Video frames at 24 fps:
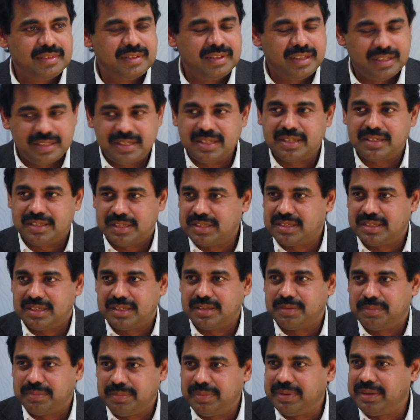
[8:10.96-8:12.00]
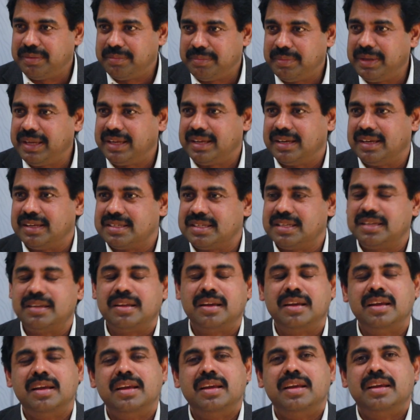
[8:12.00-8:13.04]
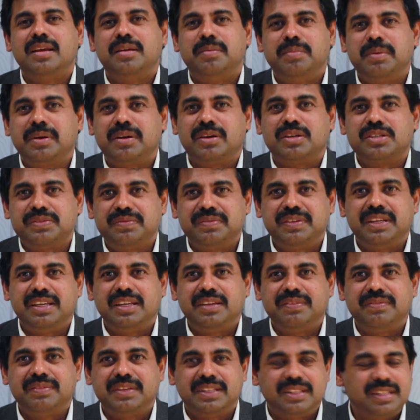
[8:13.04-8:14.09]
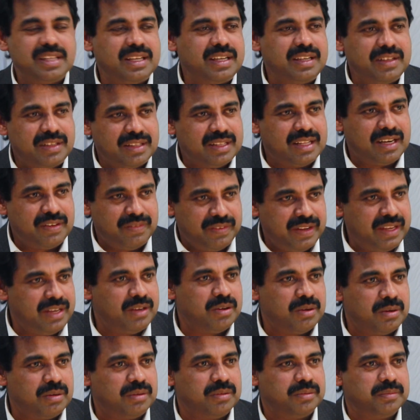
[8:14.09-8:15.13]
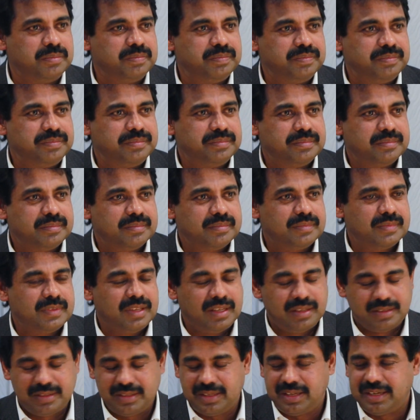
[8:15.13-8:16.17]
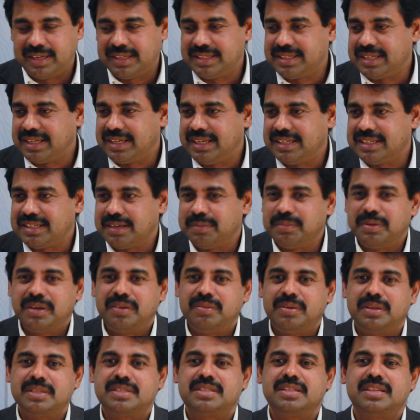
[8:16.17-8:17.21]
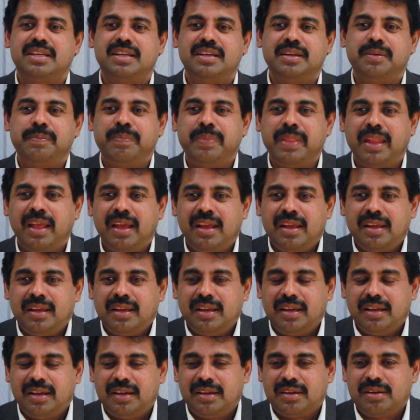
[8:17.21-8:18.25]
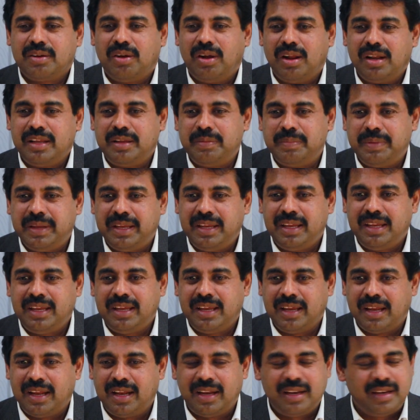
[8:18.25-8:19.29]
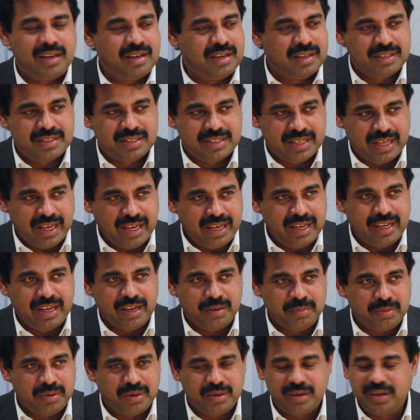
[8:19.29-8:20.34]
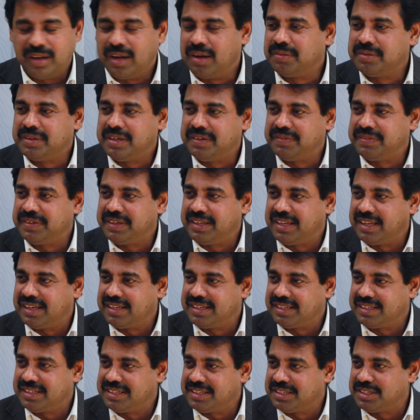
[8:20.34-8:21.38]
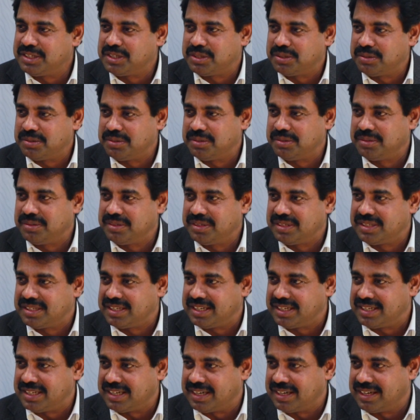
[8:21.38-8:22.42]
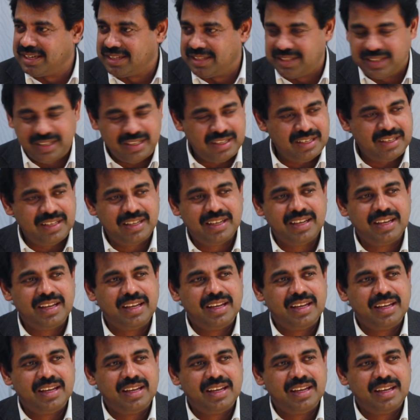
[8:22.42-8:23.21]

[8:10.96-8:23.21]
It is meekness, you know, because we think that we know. Recently, someone was calling me and saying about how difficult it is to sit under the